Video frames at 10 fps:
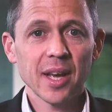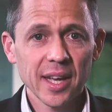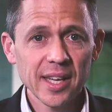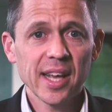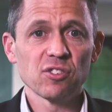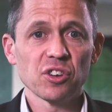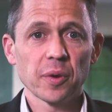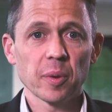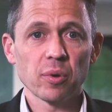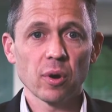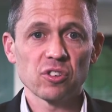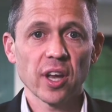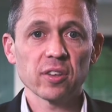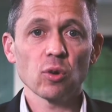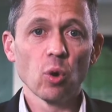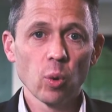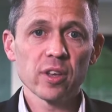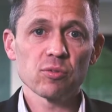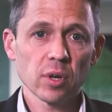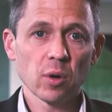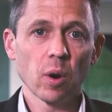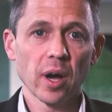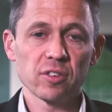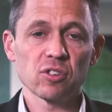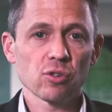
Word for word: Any engineering project always requires a